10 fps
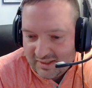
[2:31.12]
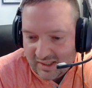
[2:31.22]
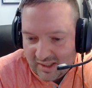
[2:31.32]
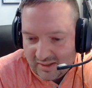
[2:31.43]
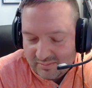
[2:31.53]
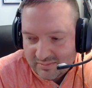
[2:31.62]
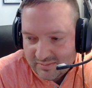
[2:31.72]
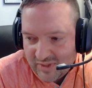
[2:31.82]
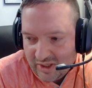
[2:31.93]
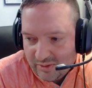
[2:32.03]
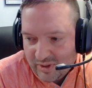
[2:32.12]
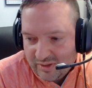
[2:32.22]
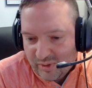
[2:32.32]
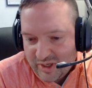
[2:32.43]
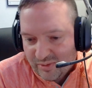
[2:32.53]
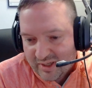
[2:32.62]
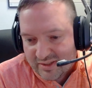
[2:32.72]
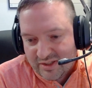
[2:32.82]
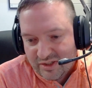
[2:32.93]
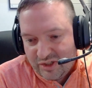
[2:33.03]
Um, you know, what what do you want
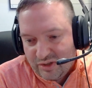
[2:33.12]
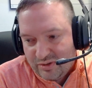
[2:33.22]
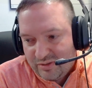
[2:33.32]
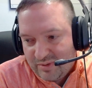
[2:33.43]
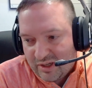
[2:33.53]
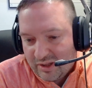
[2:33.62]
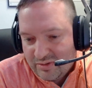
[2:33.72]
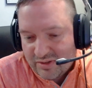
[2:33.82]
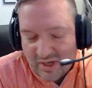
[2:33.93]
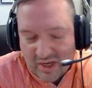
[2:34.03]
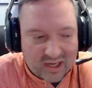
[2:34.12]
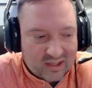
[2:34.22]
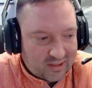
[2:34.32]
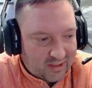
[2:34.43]
us to do? Should we close or not?"